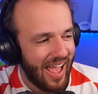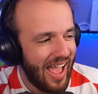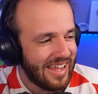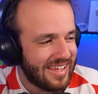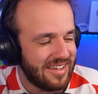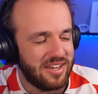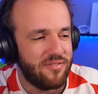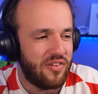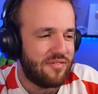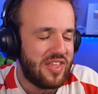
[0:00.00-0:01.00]
I
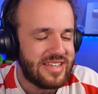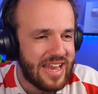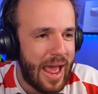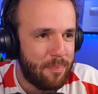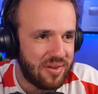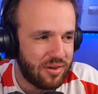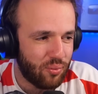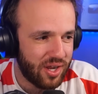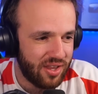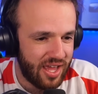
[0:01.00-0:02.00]
if, if this happened in
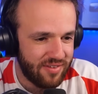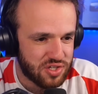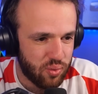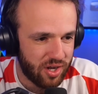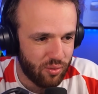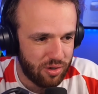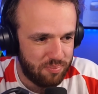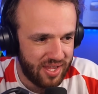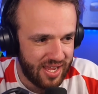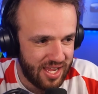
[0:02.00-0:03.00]
real life, Twitter would
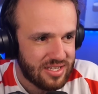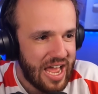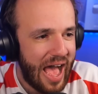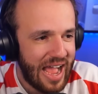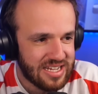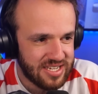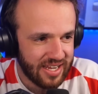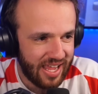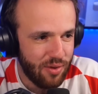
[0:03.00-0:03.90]
be toxic.